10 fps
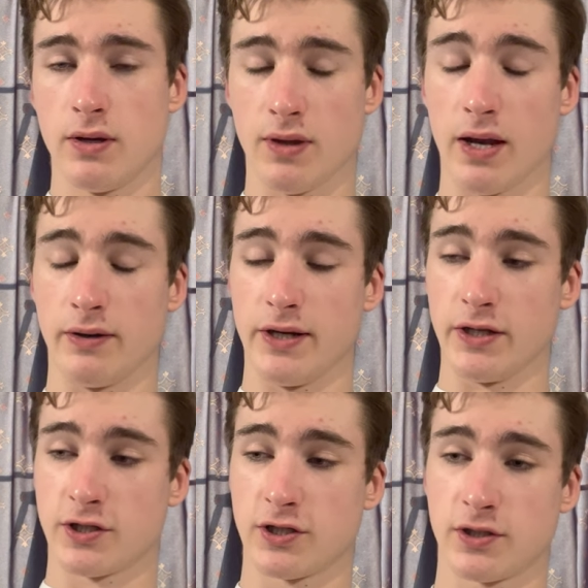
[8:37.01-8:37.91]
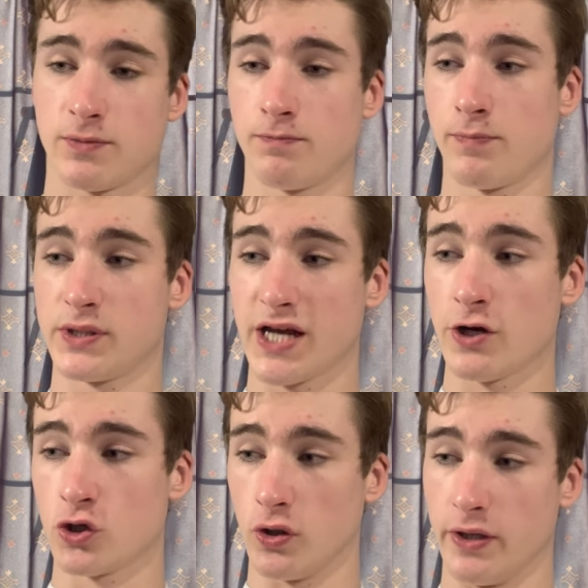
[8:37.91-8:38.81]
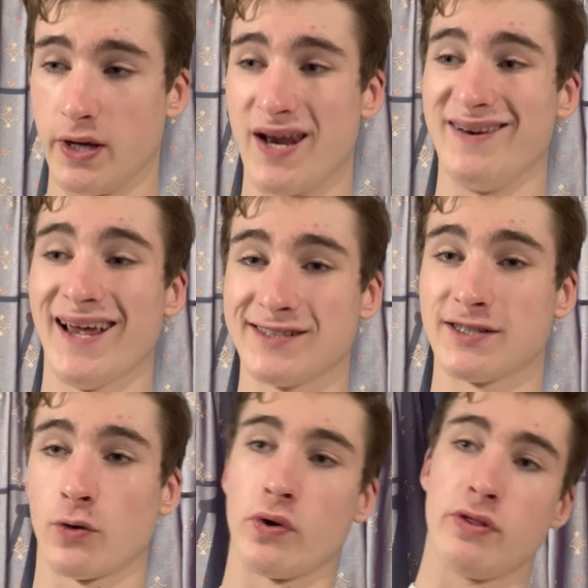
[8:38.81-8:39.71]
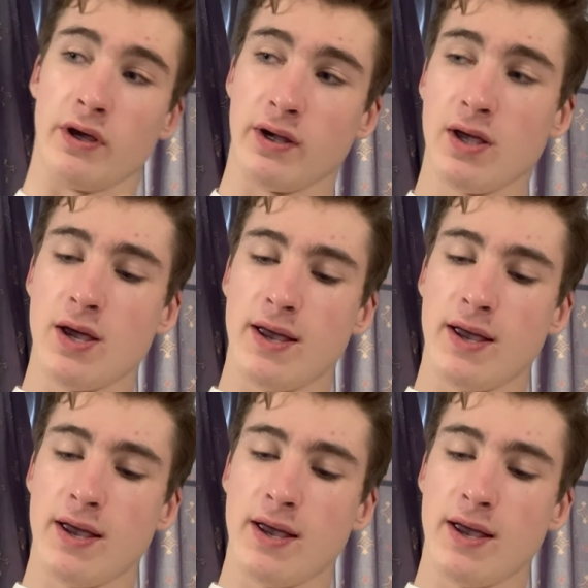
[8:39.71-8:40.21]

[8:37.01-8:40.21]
then it's potentially a necessary thing